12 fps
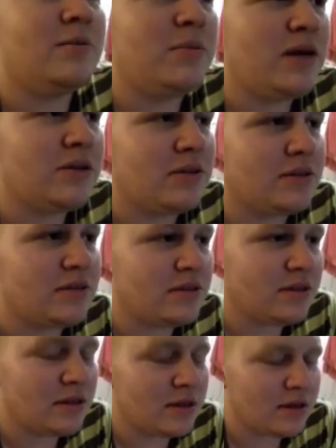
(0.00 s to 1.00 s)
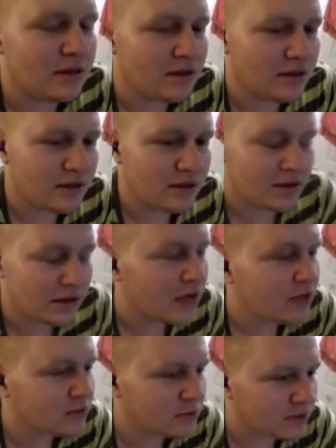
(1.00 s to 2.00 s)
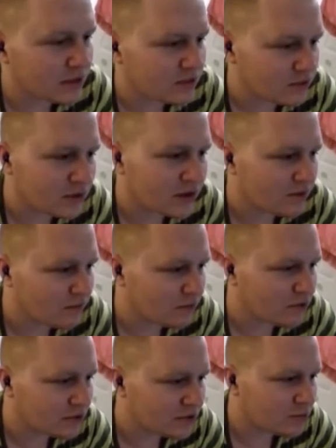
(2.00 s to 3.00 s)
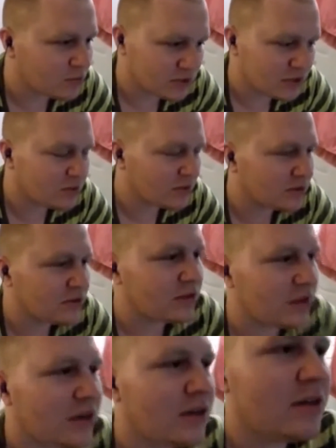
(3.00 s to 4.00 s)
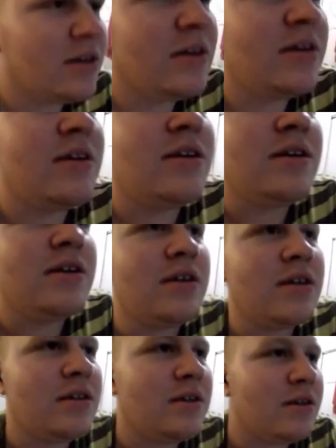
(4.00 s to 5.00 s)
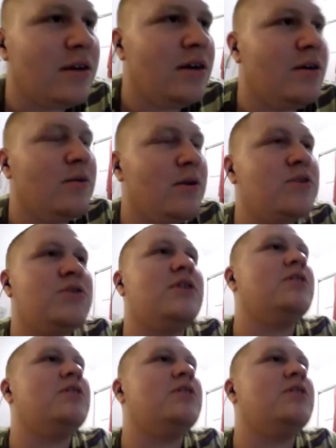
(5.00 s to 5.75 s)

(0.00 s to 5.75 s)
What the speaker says: about this announcement that you got for us to present with us today. Why don't you tell